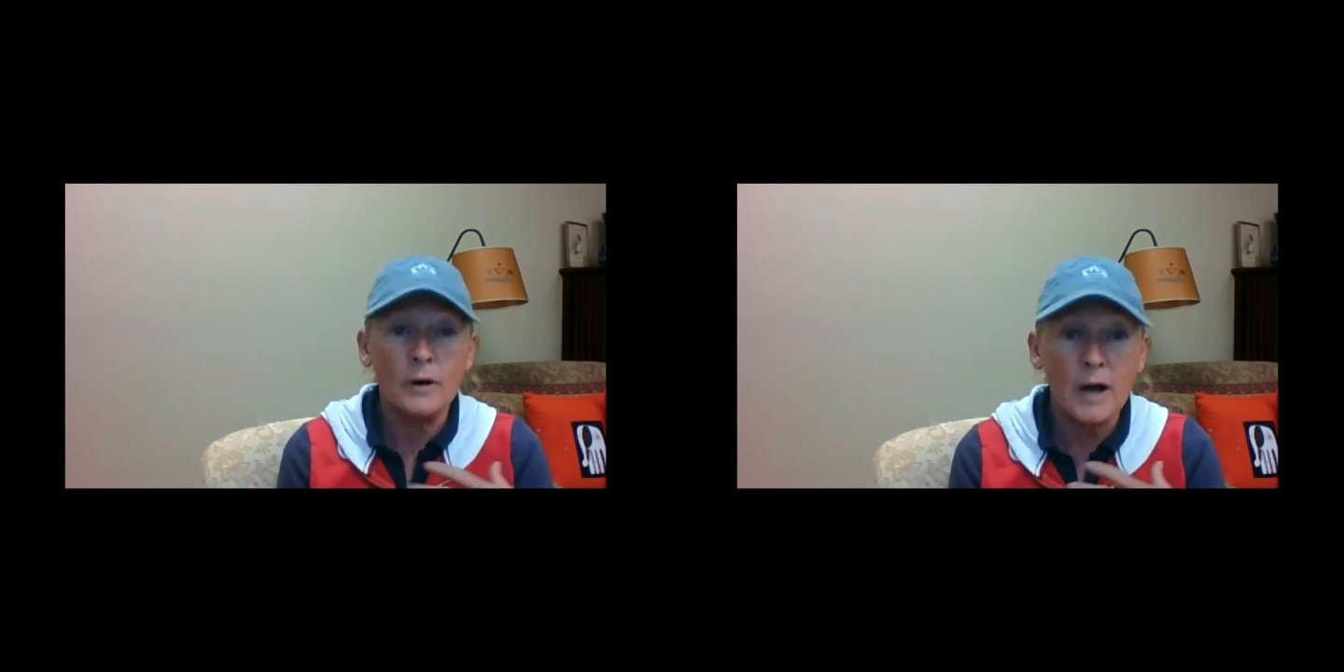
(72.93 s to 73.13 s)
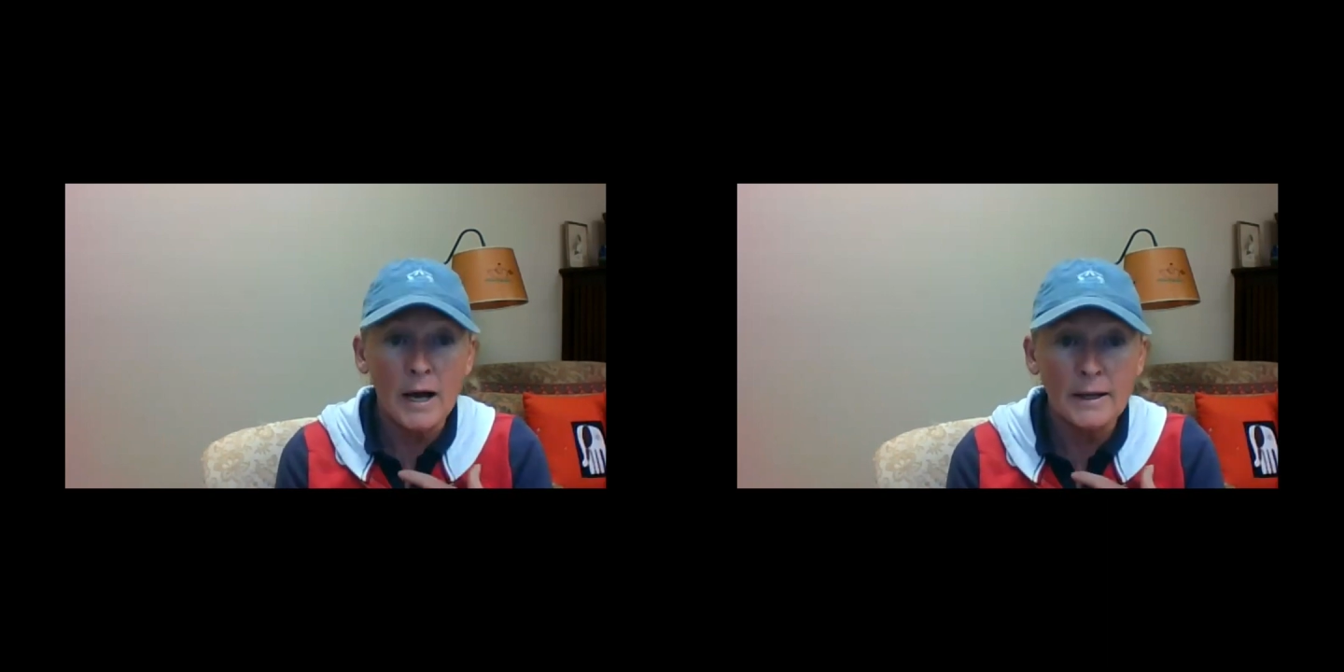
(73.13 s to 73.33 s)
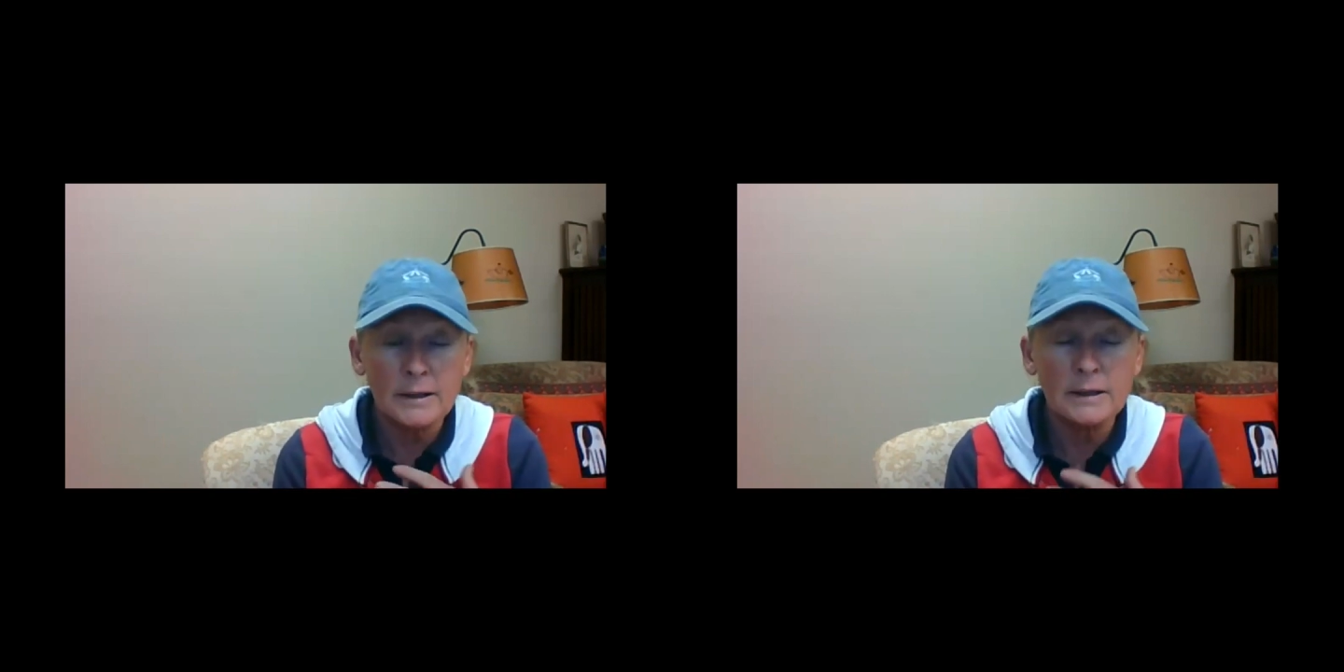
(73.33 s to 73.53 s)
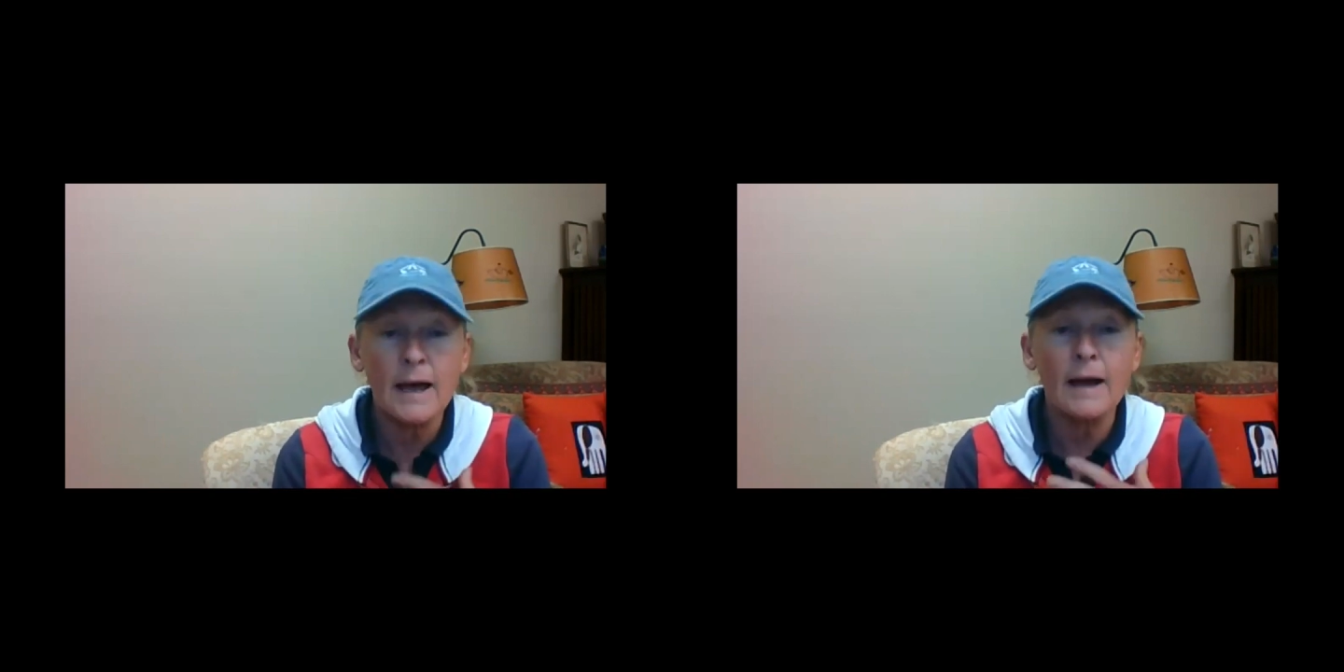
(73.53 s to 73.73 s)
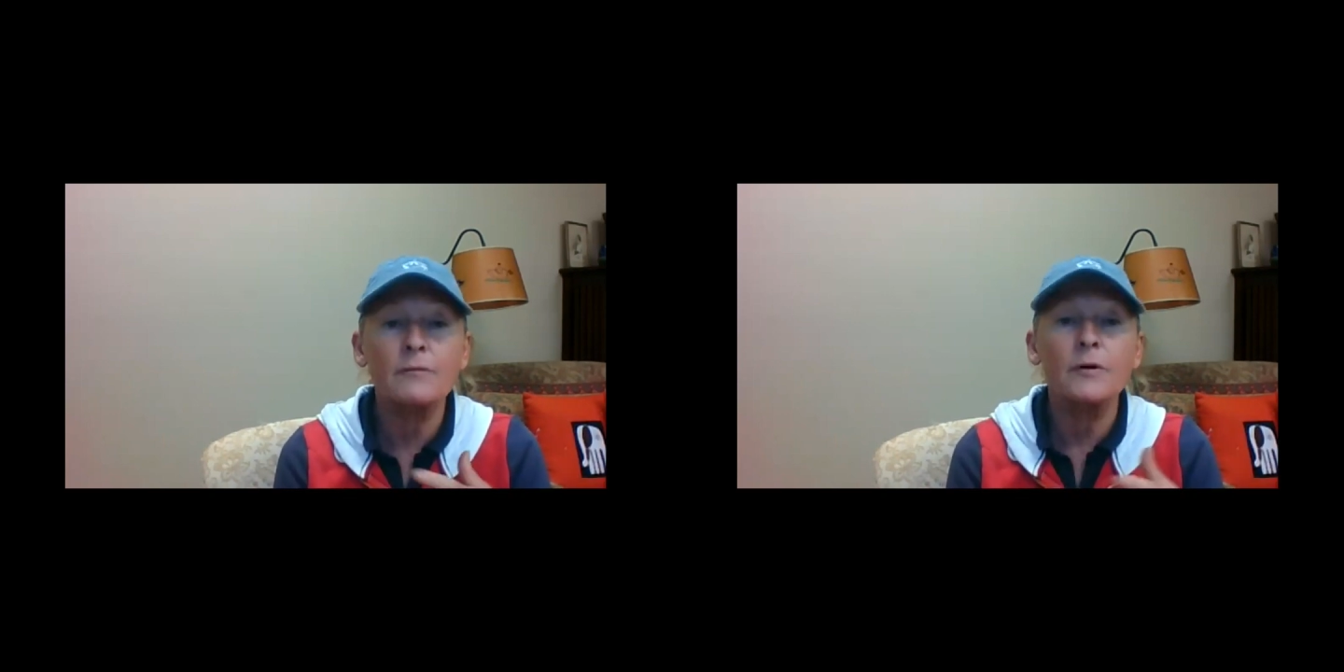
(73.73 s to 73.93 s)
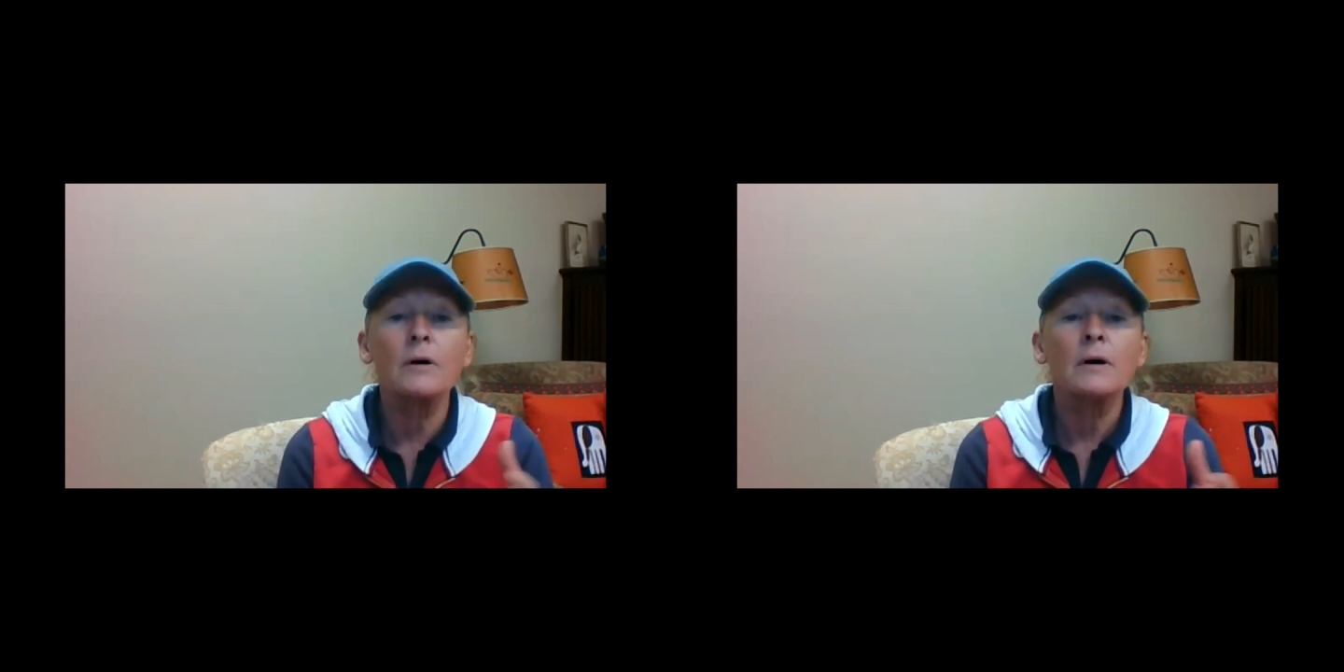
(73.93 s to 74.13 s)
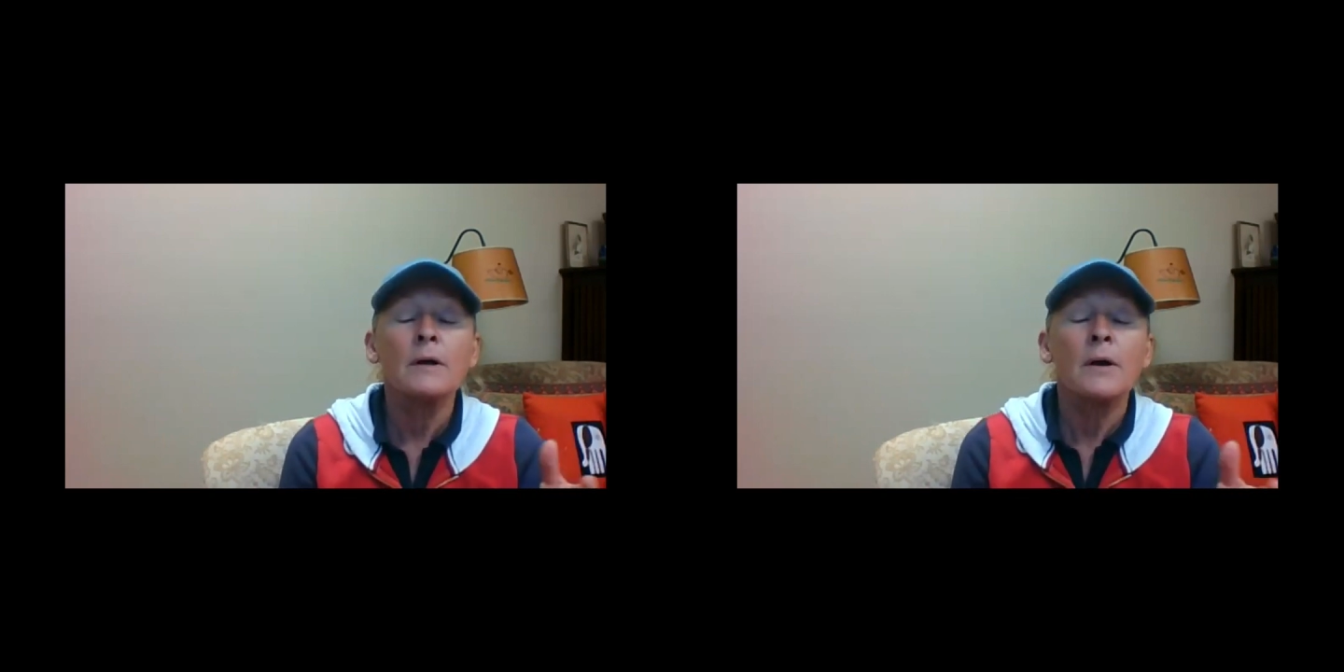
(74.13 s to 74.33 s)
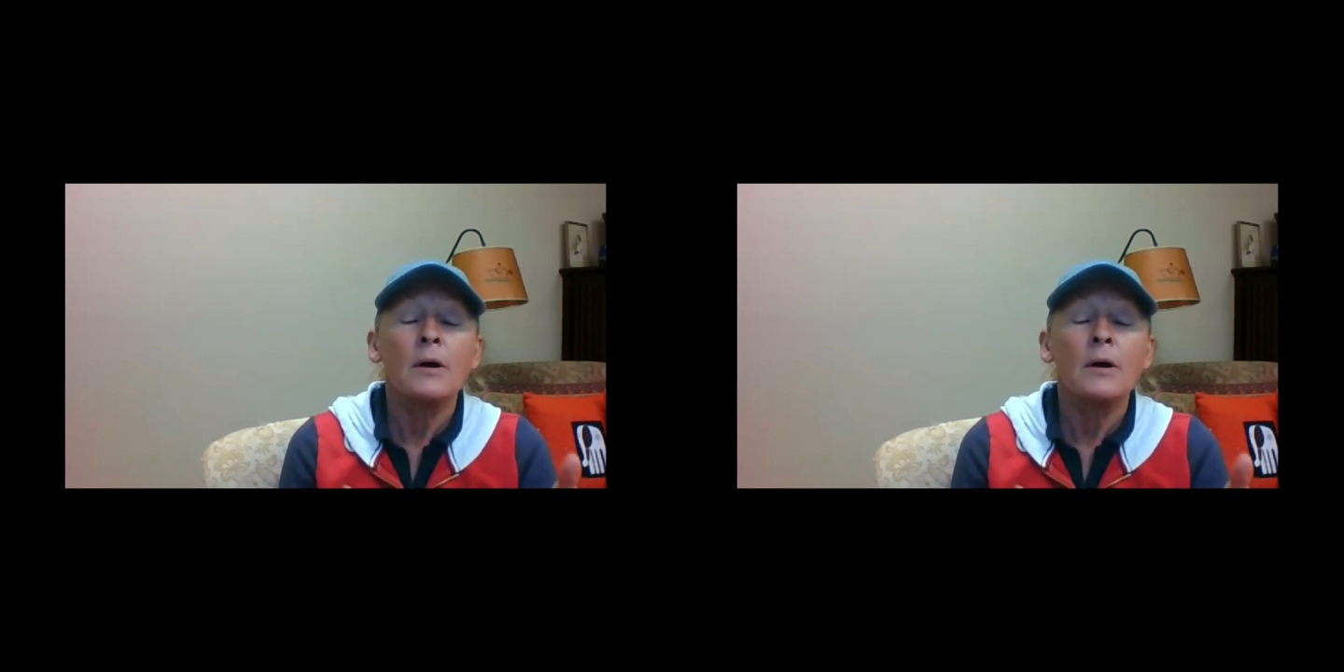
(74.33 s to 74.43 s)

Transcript: or unlevel